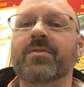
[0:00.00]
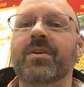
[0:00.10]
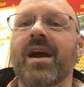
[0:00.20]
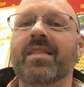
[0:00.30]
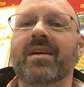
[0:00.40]
or
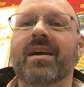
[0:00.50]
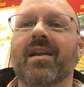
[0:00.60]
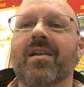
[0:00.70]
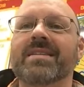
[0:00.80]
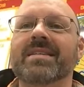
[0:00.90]
9th. I
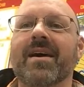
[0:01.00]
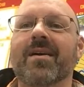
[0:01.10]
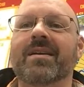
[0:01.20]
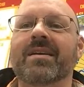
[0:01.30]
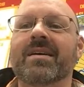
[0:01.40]
kind of lost
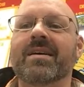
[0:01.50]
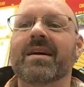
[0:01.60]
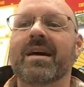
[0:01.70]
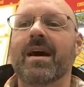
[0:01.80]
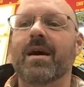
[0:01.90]
count.
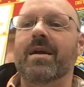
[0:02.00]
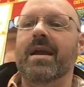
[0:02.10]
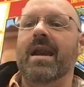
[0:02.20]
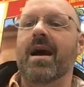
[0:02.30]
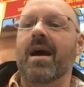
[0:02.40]

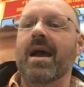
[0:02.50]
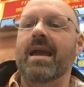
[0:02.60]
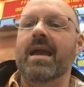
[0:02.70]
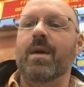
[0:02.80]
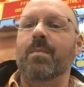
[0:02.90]
And
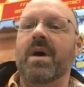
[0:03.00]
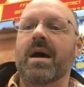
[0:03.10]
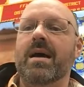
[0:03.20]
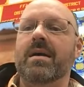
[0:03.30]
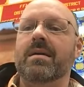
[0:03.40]
I'm
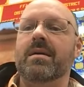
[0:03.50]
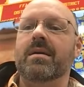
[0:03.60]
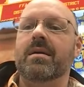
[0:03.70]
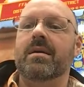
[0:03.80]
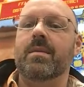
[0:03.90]

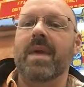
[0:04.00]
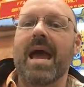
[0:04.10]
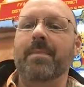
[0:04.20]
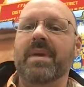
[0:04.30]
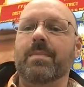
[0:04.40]

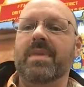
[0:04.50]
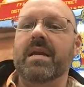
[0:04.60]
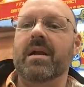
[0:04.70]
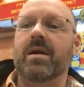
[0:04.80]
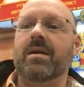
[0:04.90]
happy to be
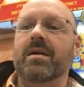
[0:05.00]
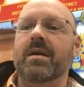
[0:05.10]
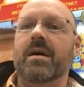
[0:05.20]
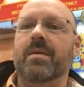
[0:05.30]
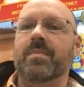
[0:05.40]
here
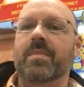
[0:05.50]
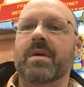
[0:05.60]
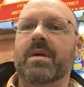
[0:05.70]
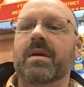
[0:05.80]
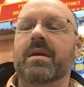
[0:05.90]

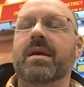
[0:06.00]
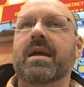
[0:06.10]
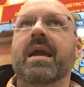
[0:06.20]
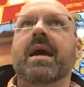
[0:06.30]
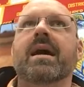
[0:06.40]

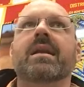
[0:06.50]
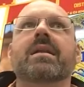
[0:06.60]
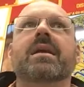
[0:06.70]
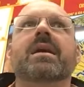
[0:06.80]
and